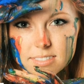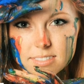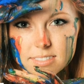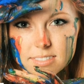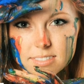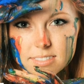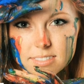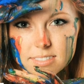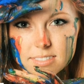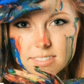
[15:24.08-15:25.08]

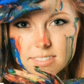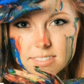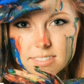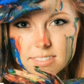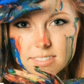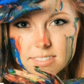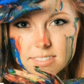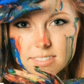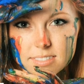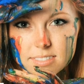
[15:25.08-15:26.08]

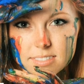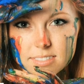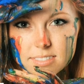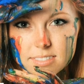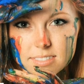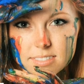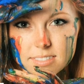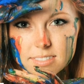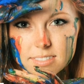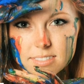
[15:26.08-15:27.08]

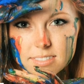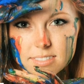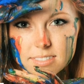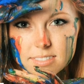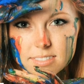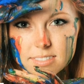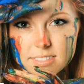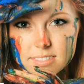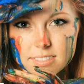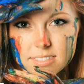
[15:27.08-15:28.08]

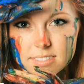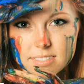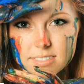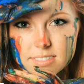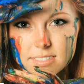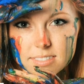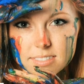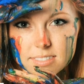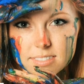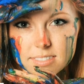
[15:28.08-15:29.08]

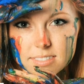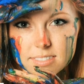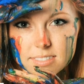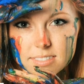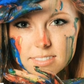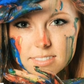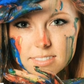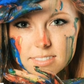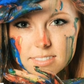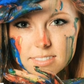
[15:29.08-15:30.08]

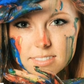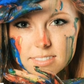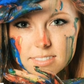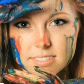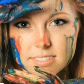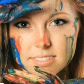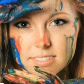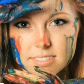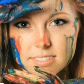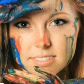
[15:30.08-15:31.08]

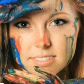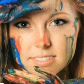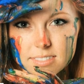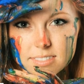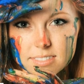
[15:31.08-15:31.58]
This is a still picture; no speech is visible.